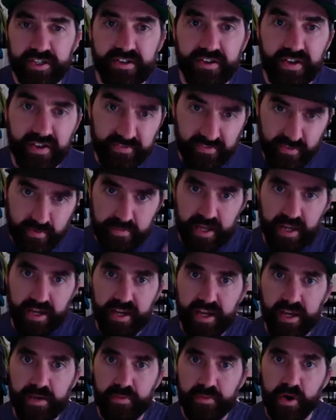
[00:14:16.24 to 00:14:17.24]
for me to
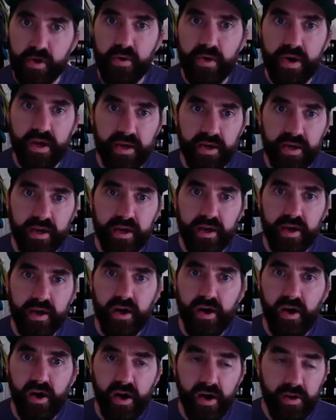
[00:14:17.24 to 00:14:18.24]
keep going
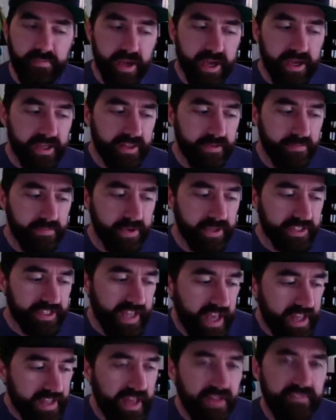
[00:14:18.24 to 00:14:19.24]
on making the books.
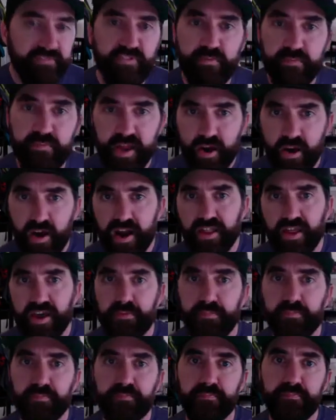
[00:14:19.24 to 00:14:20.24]
And then from there,
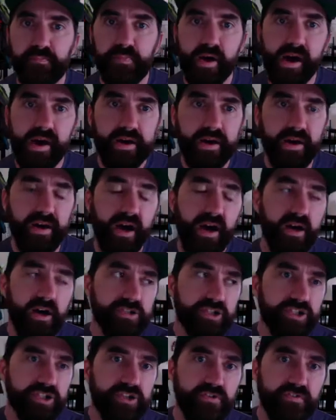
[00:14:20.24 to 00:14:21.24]
I'll
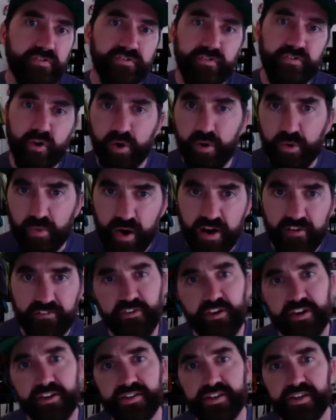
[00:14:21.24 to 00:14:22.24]
shoot photo
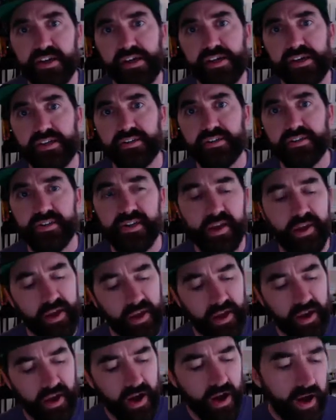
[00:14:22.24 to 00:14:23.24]
references.
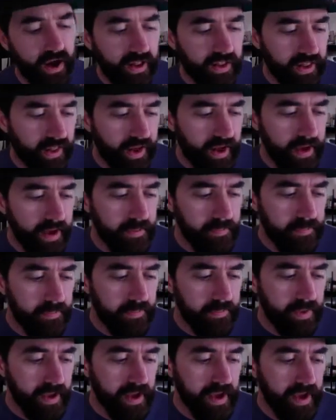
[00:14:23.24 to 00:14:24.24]
And
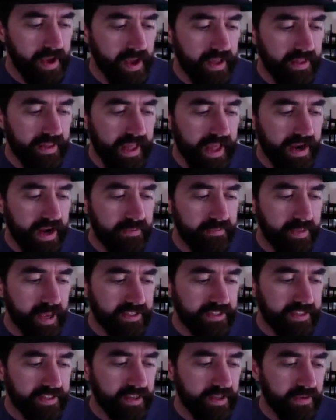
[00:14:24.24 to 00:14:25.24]
then I
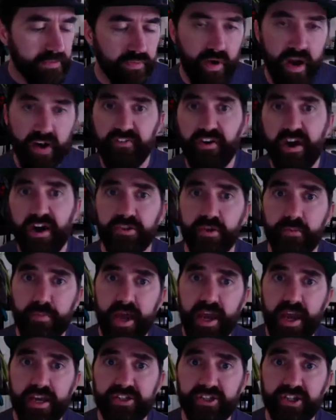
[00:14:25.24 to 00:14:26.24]
basically rough out the
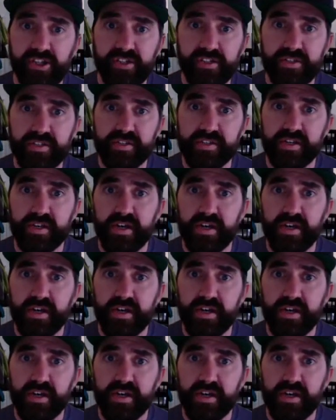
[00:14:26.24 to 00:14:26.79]
pages,